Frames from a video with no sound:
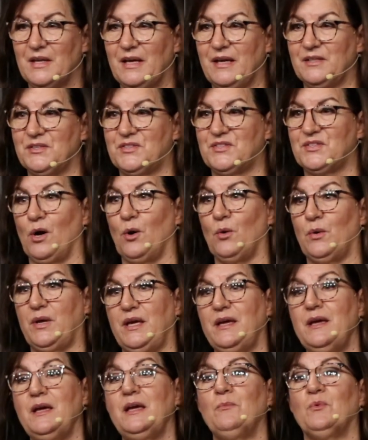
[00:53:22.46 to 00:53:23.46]
And so
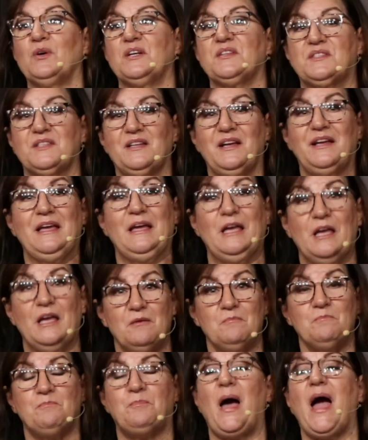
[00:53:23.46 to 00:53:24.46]
he was
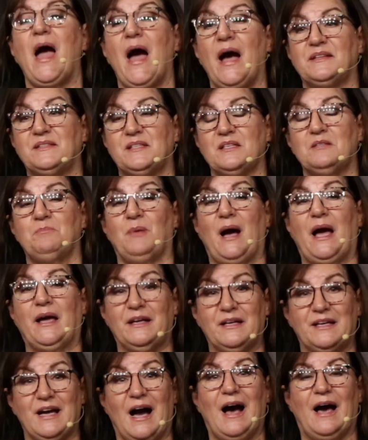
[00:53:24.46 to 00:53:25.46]
impacted by
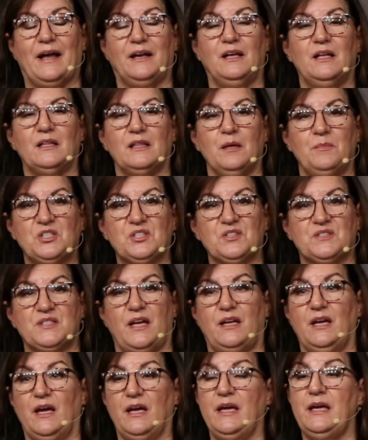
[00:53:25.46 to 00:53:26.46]
God. Let me just
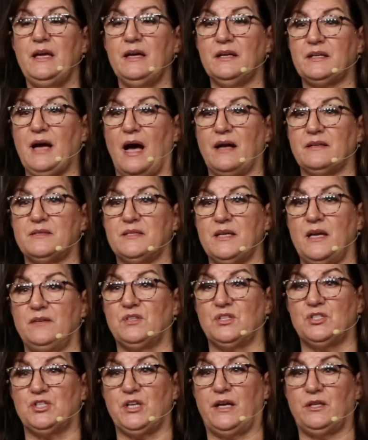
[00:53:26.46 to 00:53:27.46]
say, he had gotten saved
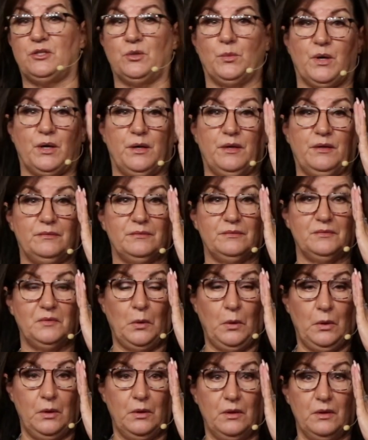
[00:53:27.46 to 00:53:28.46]
in January.
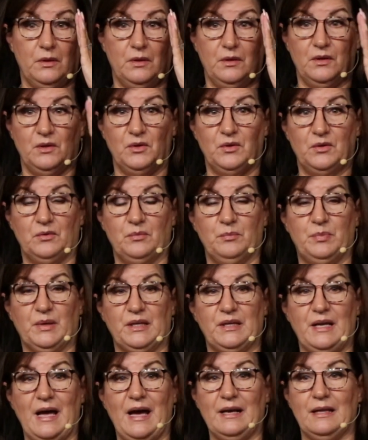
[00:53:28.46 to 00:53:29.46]

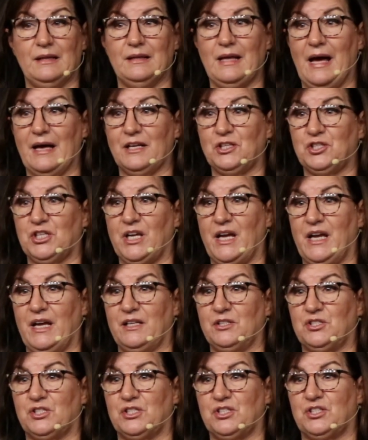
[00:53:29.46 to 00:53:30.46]
But not a lot
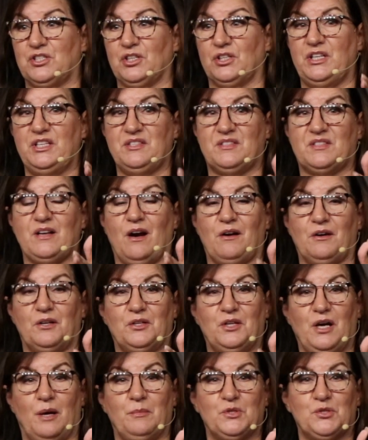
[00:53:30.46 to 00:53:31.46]
changed until he
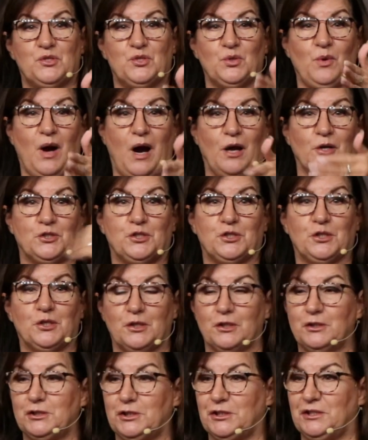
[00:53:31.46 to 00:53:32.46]
started coming to our
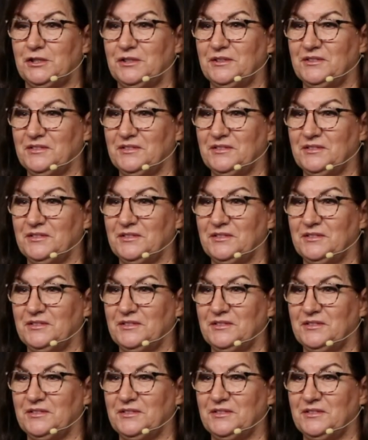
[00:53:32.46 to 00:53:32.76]
church